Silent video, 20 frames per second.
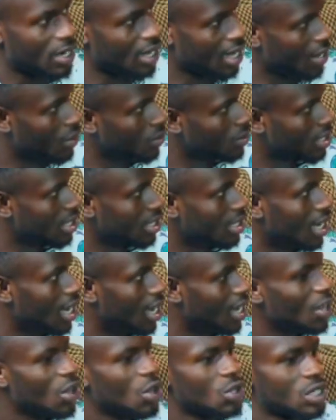knows
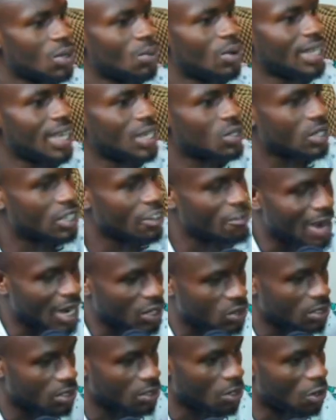Kida. So he wanted to give
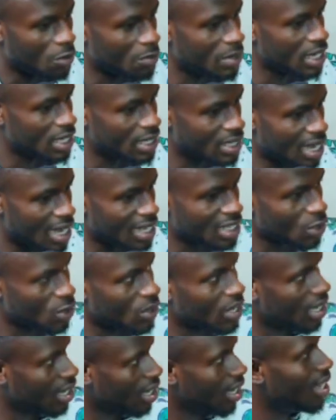back to the community and say,
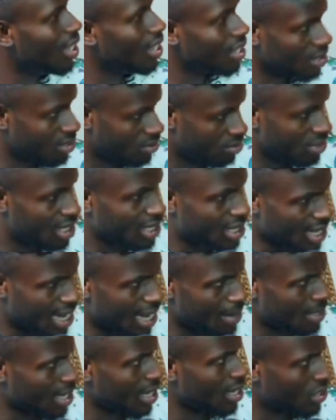okay, this is
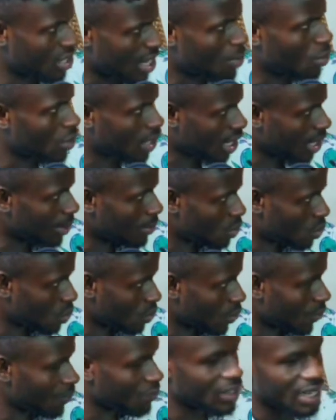what I'm saying. Dremo came
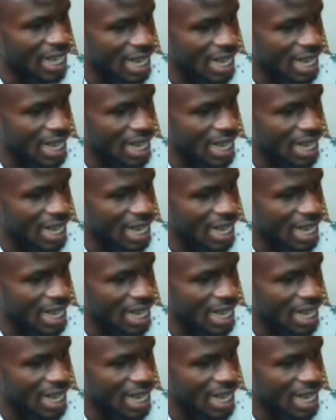through.